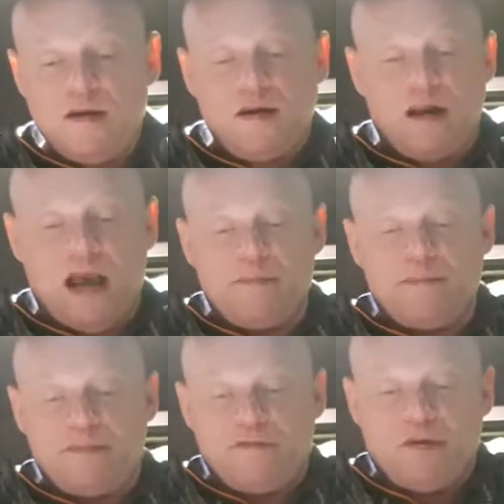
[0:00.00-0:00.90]

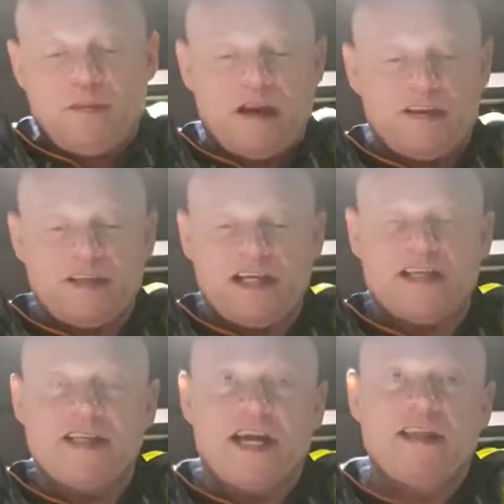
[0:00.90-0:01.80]
climb through the middle of the
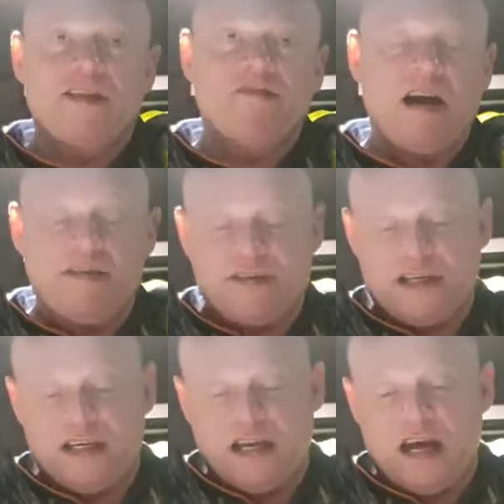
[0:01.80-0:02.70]
seats, get in the driver's
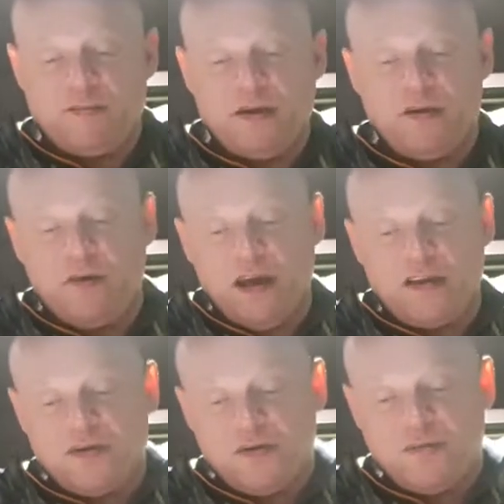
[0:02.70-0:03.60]
seat, and I can be
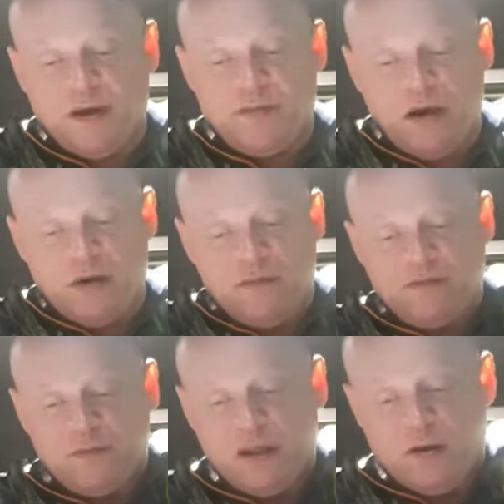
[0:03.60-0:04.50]
away. Do you know what I mean?
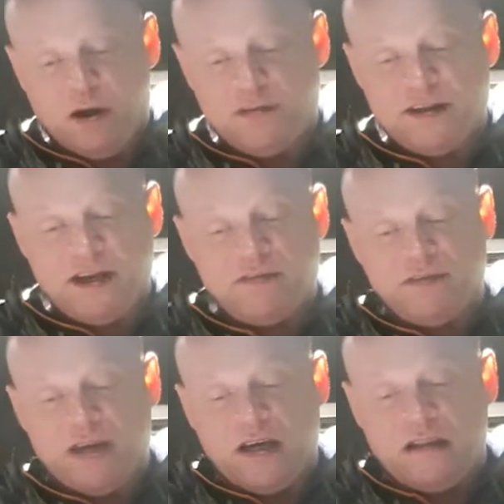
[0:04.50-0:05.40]
Without having to leave the
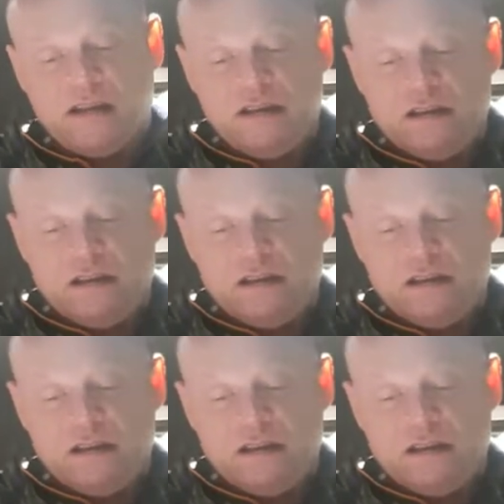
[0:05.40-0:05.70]
vehicle.